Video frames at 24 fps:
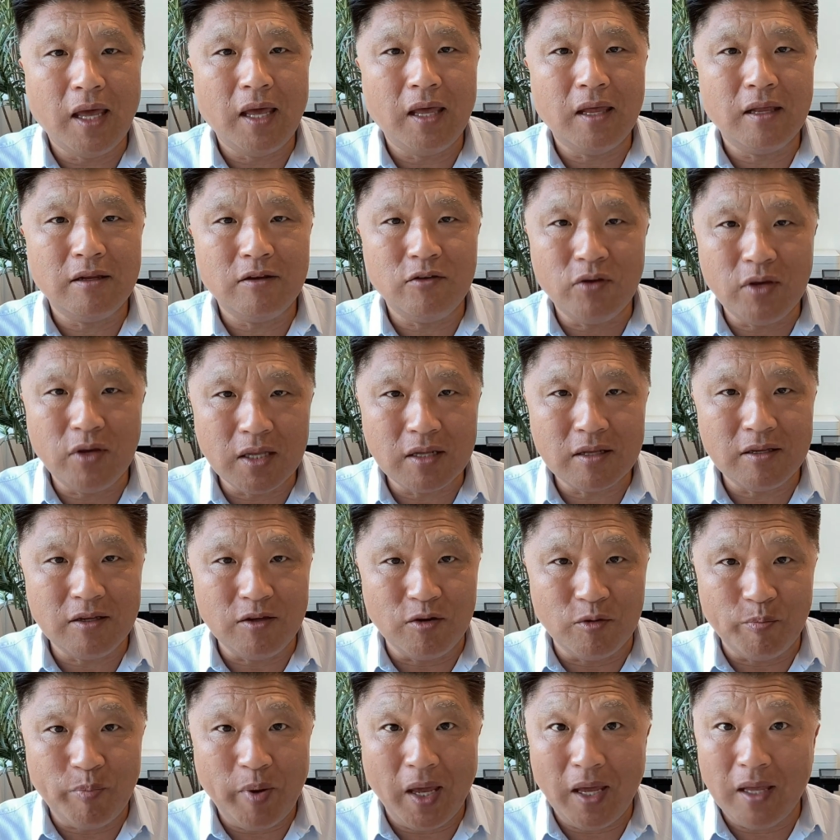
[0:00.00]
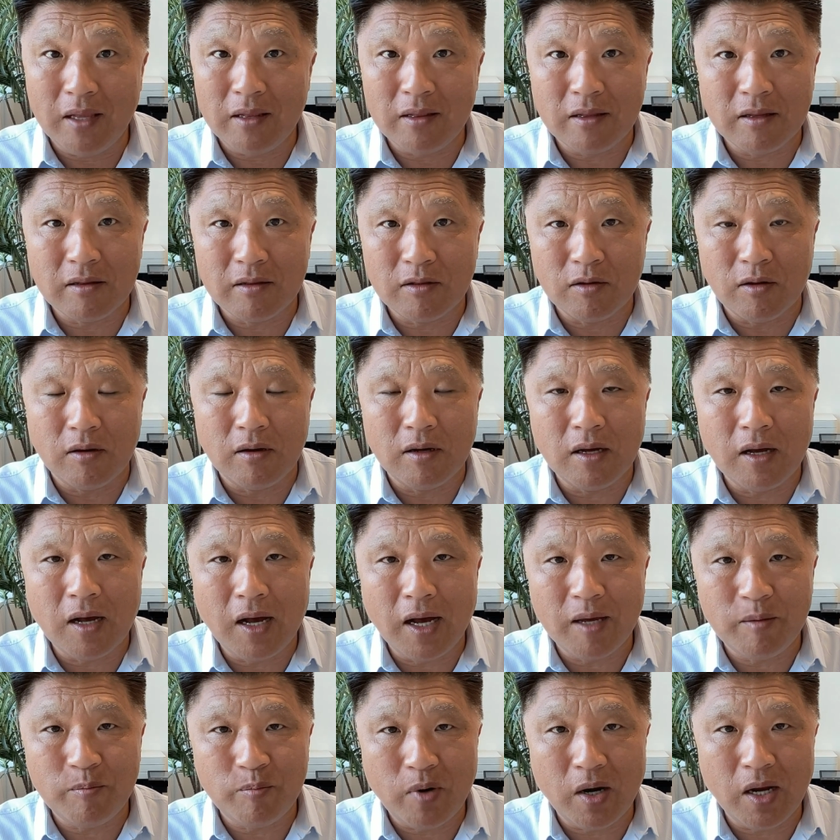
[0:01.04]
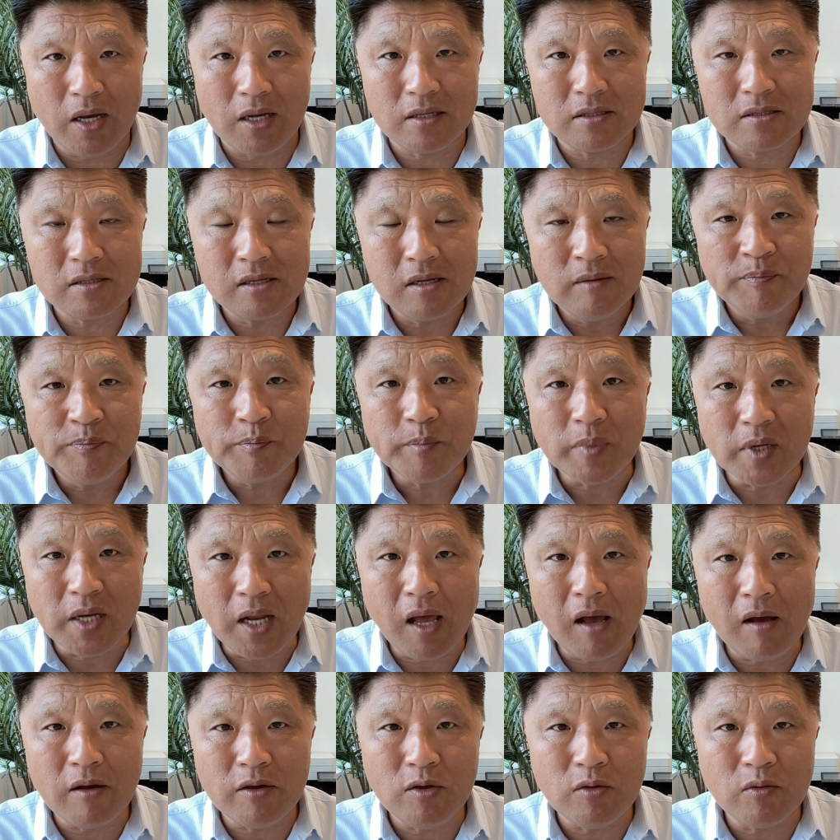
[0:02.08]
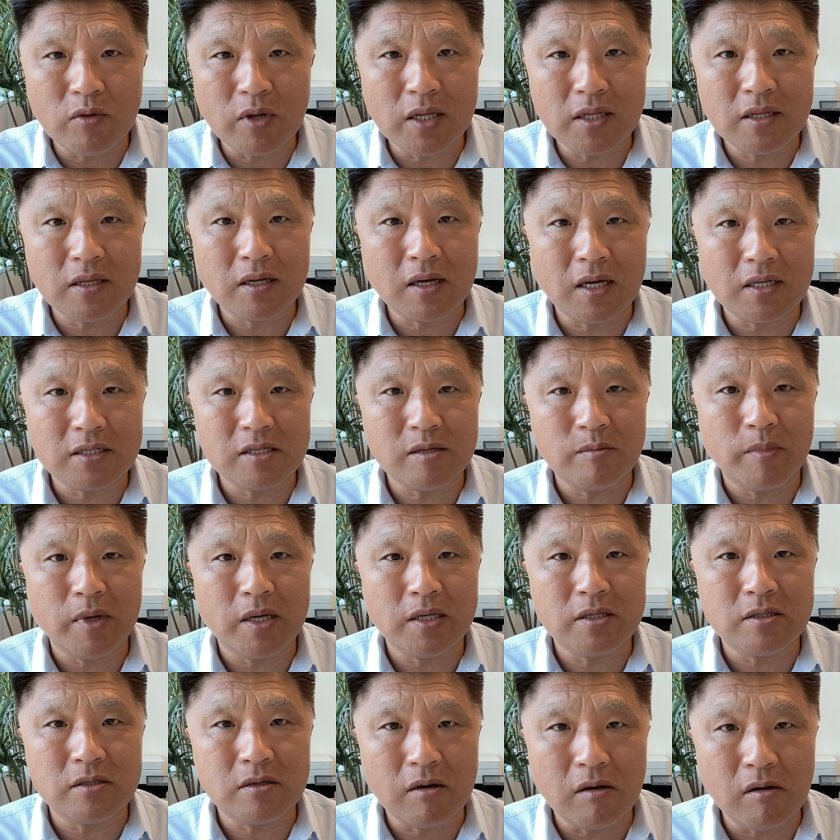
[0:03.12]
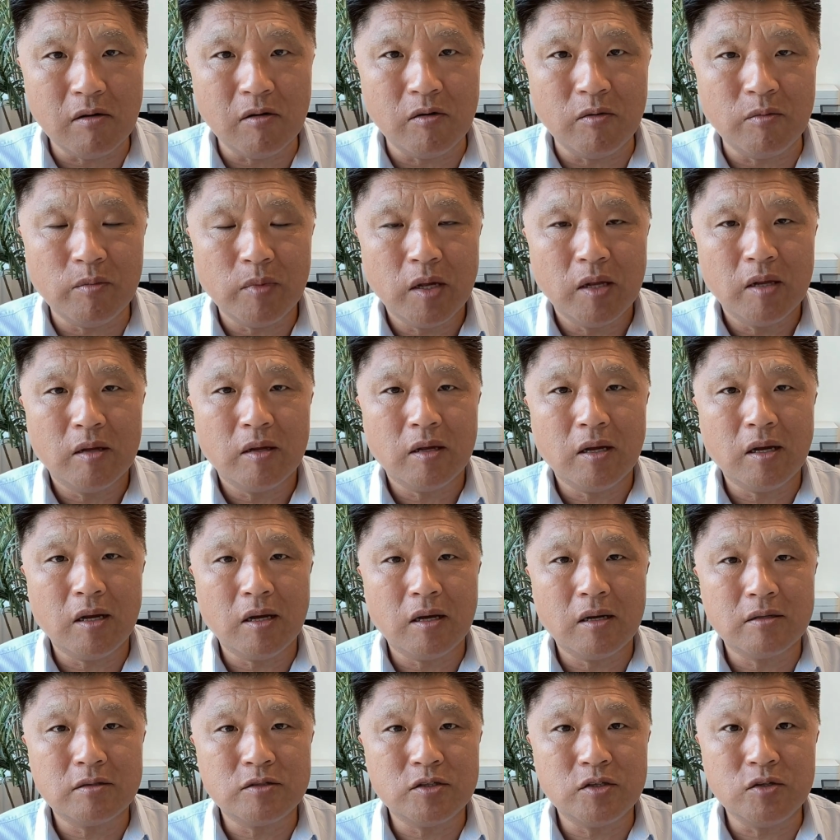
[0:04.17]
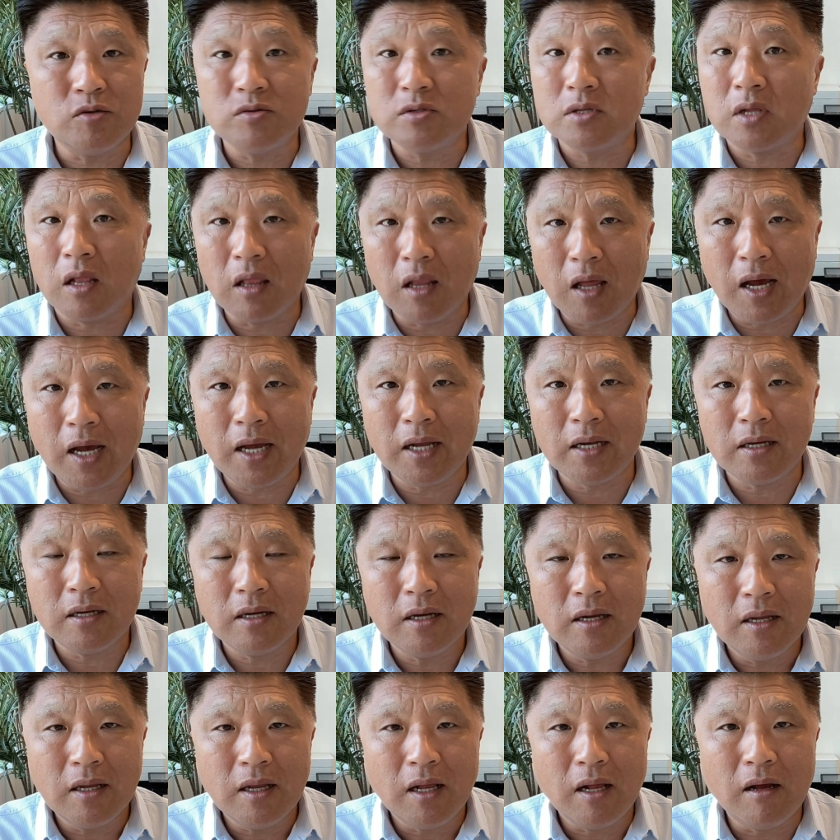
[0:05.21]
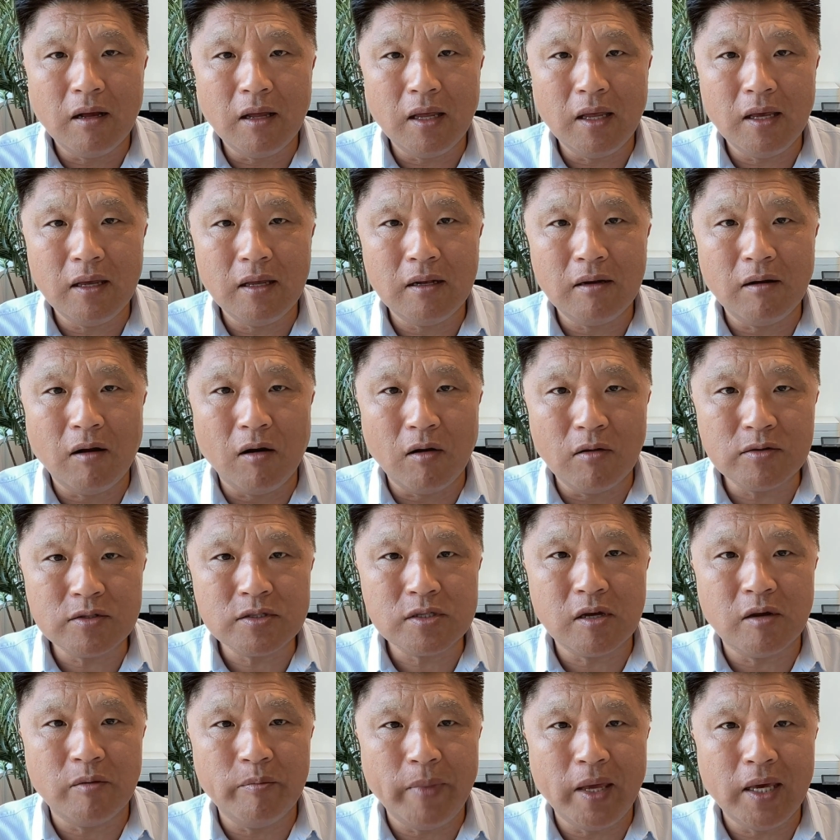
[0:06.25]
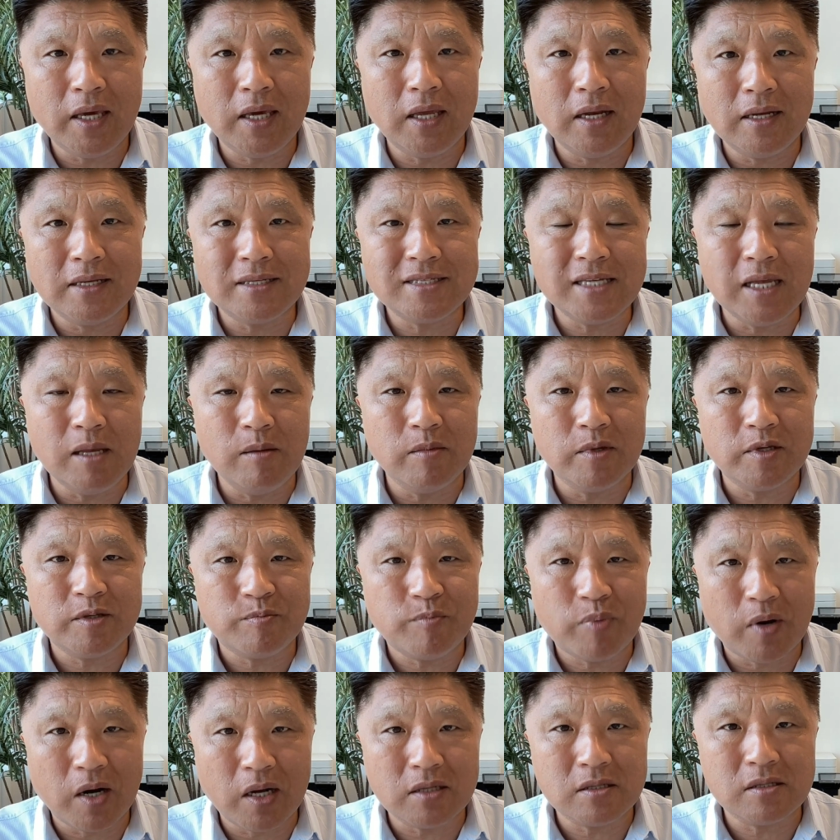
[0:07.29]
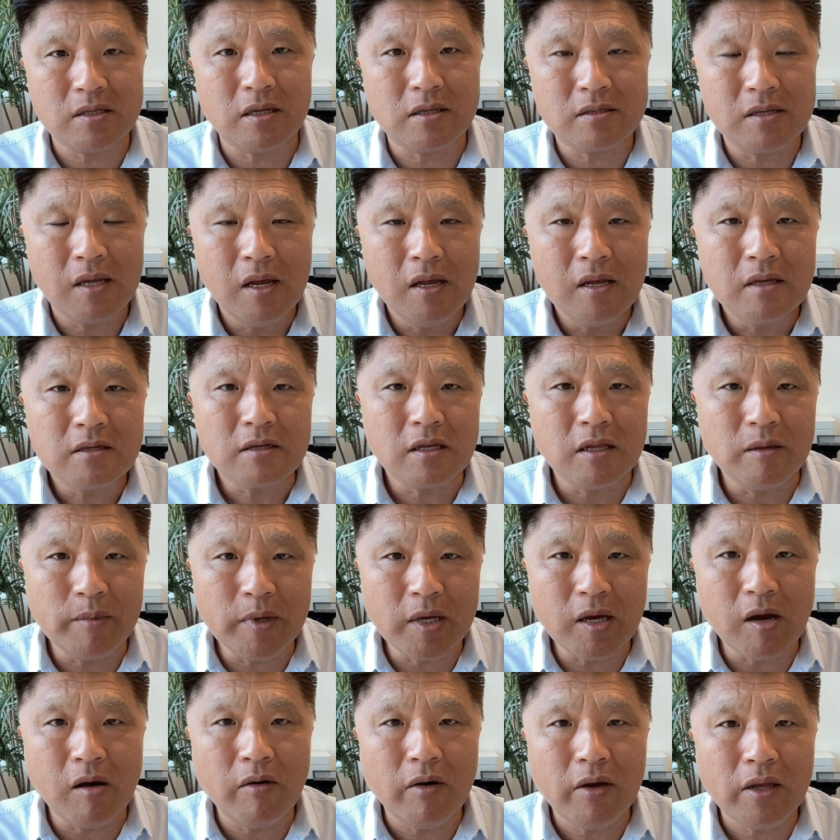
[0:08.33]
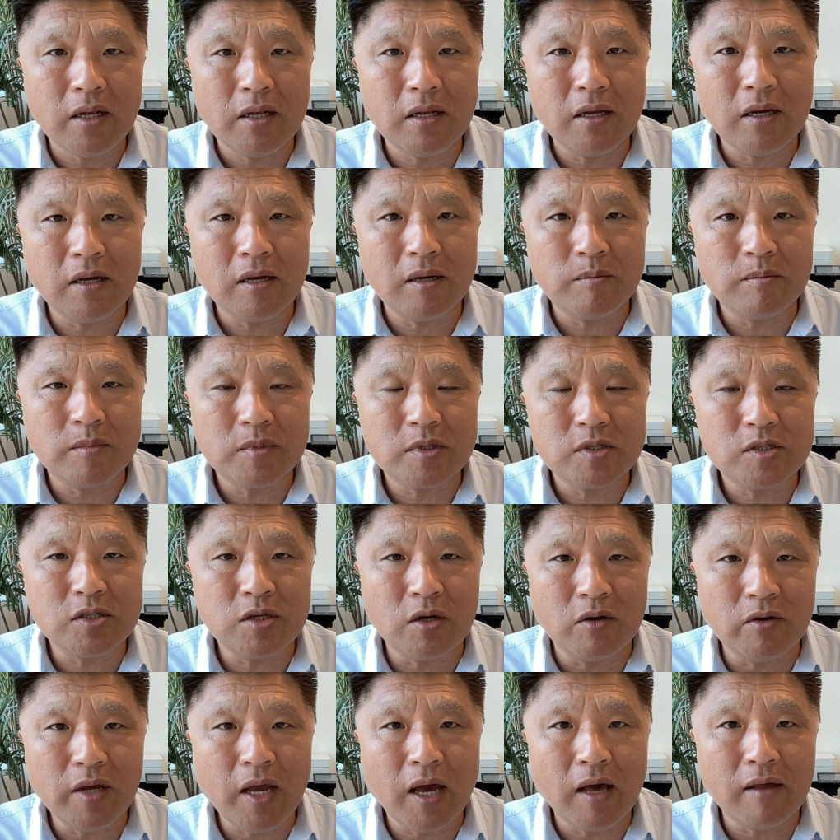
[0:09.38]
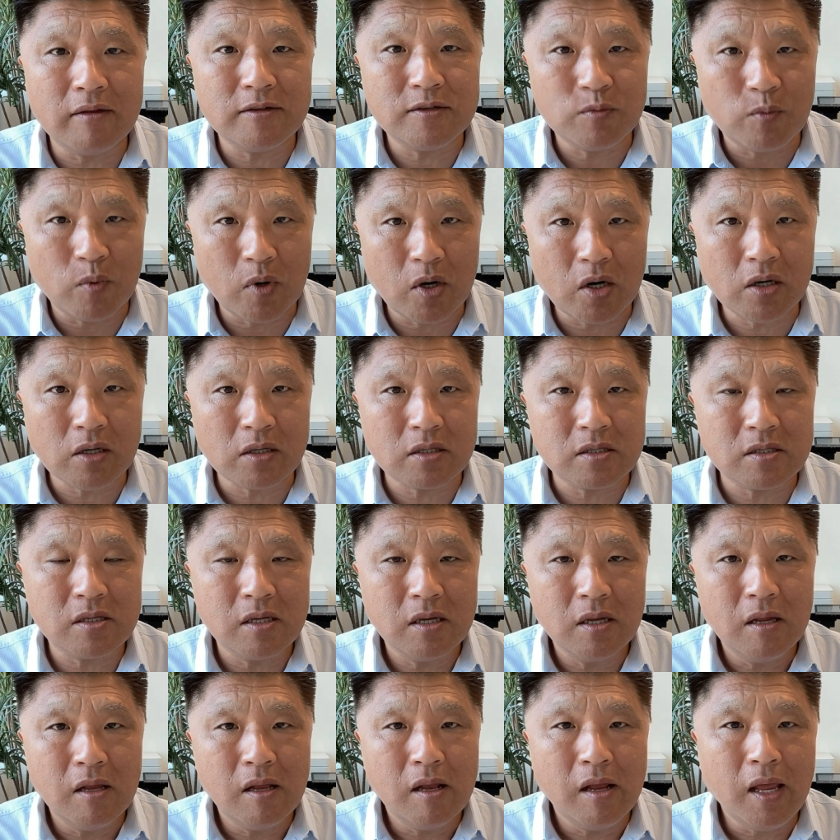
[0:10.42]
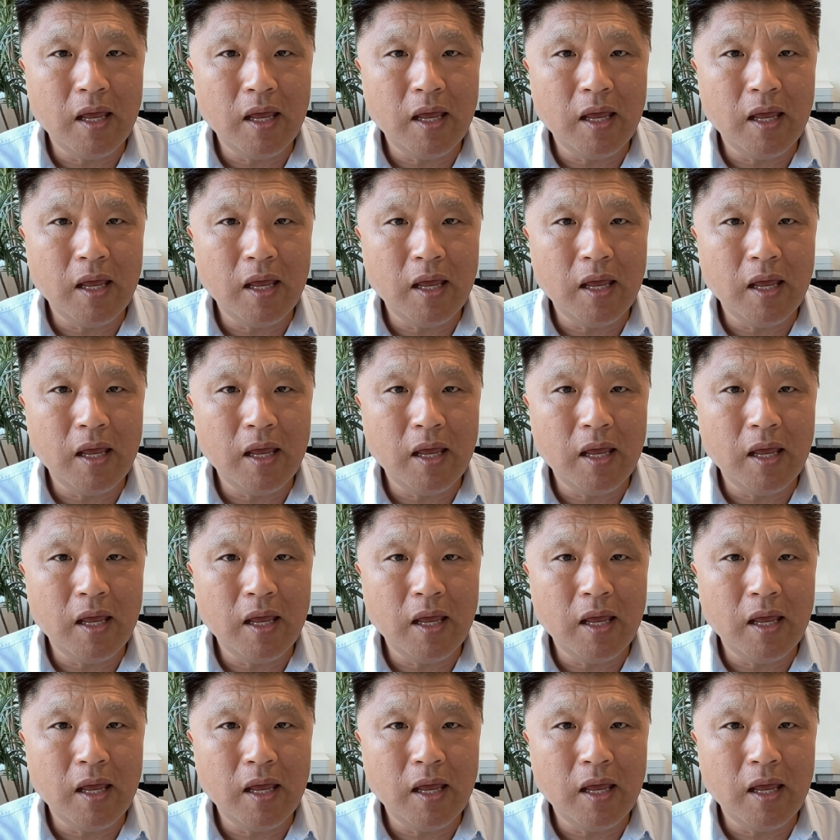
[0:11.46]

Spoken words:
And you're paying a high price. But now you'll get to customize your home, choose a lot, and also make it a seamless process. So let me go ahead and show you how this works.